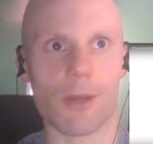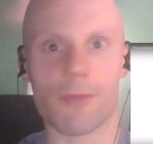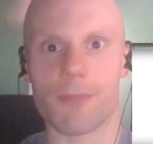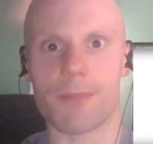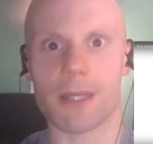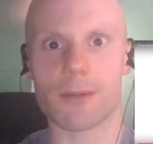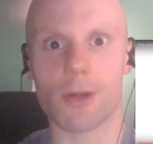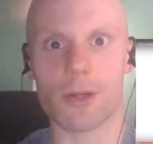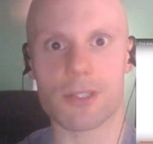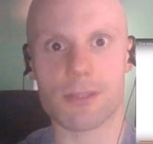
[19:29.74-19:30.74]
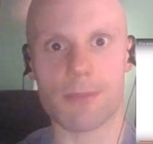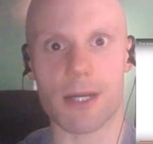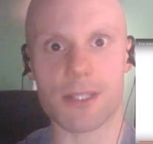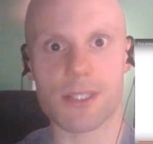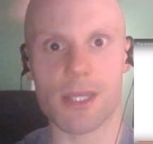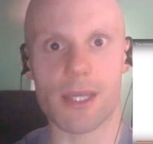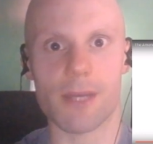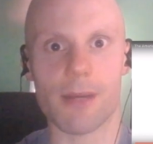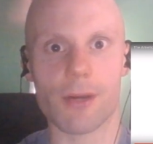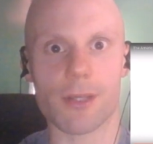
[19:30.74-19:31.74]
the big dark spots in
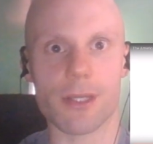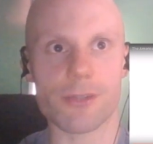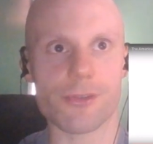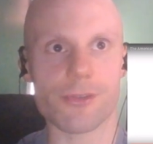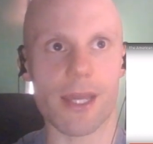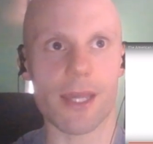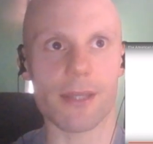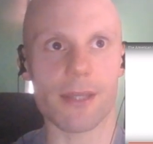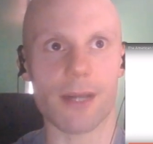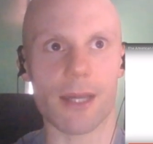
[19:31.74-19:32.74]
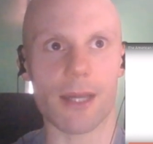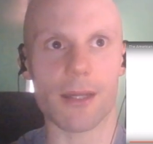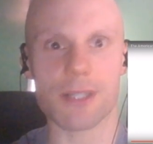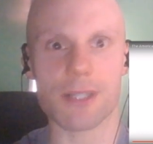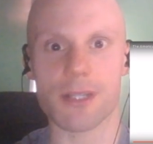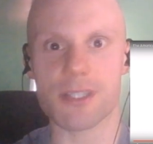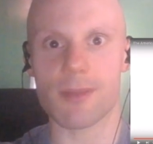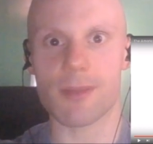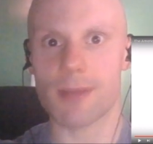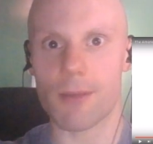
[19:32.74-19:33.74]
American history, and it's only
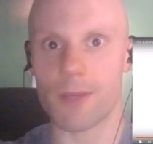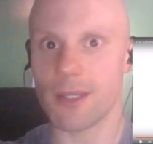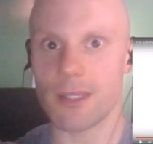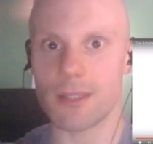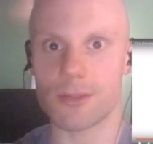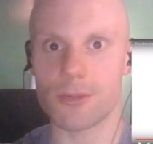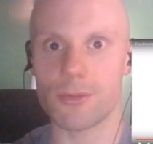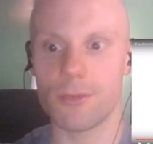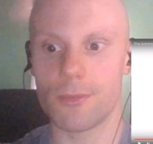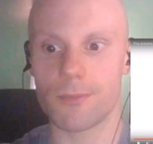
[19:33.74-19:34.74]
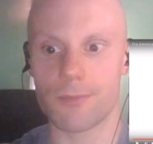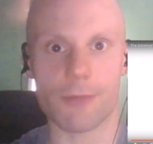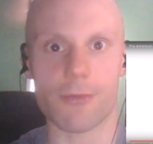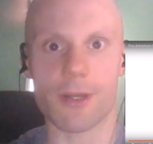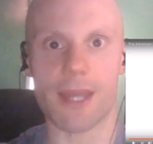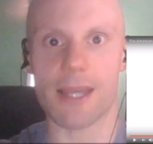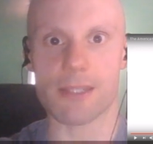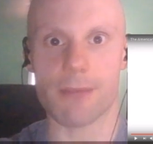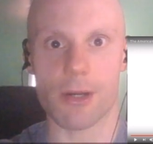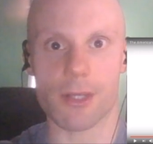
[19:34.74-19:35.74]
something that we need to confront
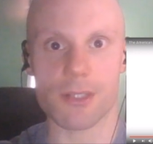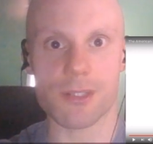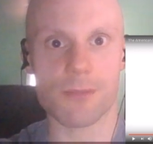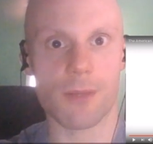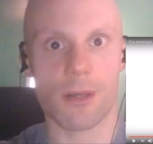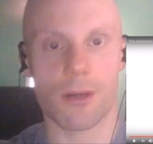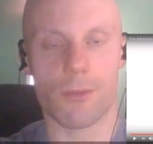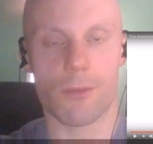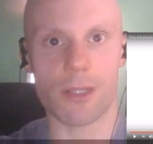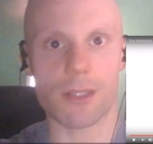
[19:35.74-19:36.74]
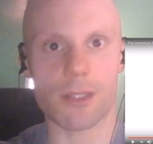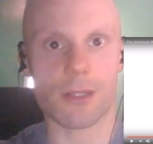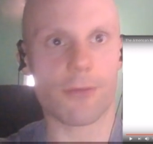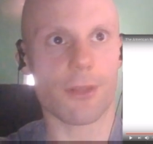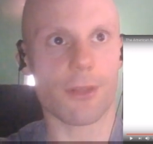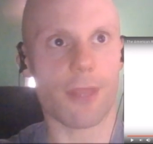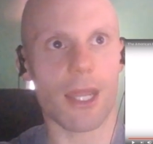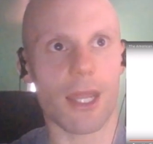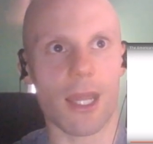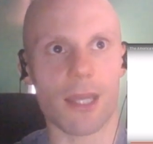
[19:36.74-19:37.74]
as Americans. We need to confront
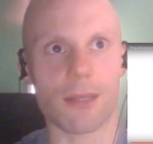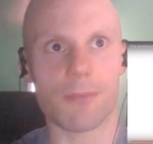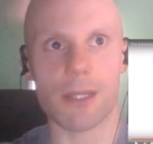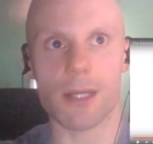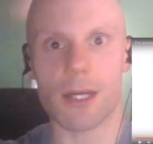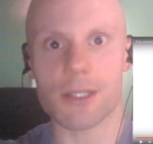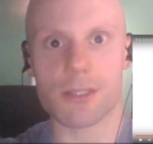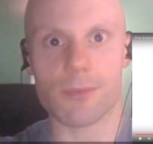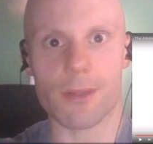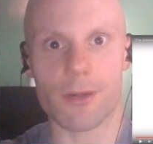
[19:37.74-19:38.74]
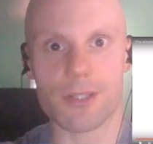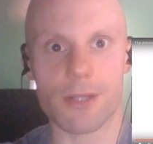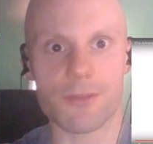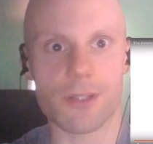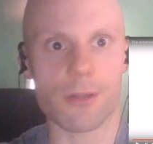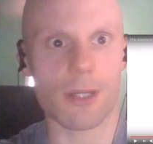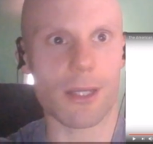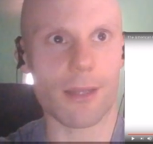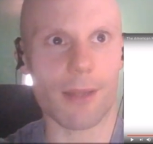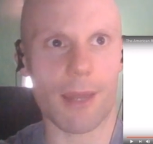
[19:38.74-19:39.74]
that and be honest with ourselves here.
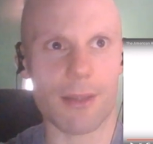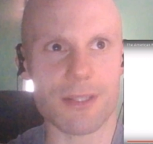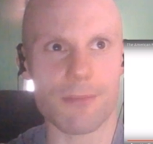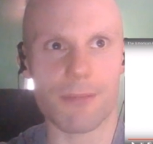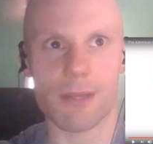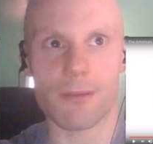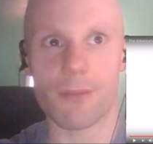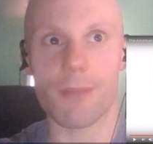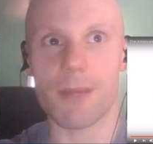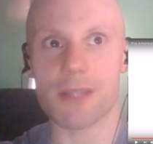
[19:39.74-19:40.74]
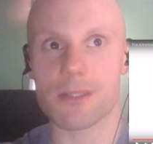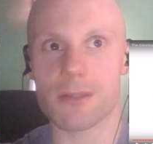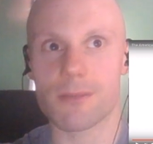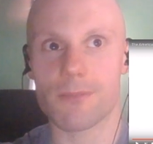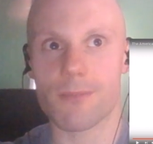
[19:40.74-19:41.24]
It hasn't been the best.